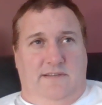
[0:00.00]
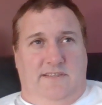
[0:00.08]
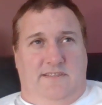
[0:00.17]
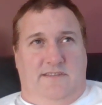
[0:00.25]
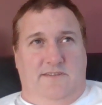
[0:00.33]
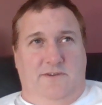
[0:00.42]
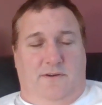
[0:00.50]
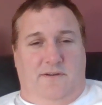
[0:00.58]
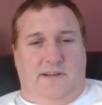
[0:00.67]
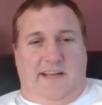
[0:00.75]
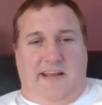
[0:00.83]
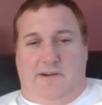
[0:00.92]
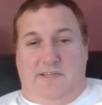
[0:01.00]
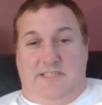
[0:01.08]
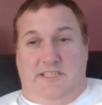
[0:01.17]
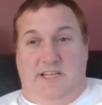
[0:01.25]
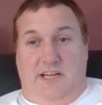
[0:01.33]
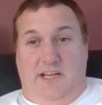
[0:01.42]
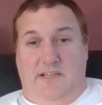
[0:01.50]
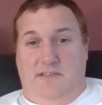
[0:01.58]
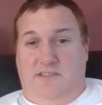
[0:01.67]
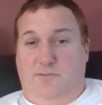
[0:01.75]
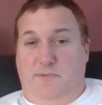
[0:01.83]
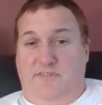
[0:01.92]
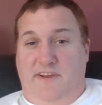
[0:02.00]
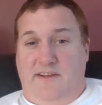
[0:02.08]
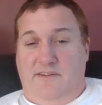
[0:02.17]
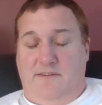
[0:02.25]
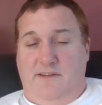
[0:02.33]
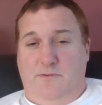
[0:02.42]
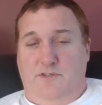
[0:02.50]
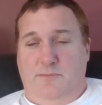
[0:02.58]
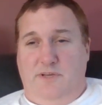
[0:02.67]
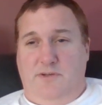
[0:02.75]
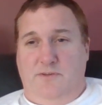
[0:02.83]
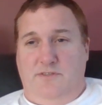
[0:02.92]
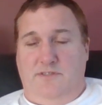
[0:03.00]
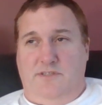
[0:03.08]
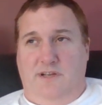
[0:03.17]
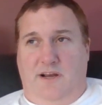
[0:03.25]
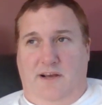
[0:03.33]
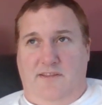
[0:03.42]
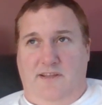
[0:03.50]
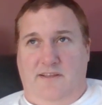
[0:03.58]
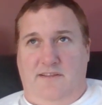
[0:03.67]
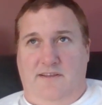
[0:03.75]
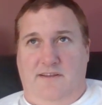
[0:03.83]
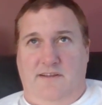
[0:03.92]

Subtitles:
it's not a guarantee that she'll be found not guilty because I think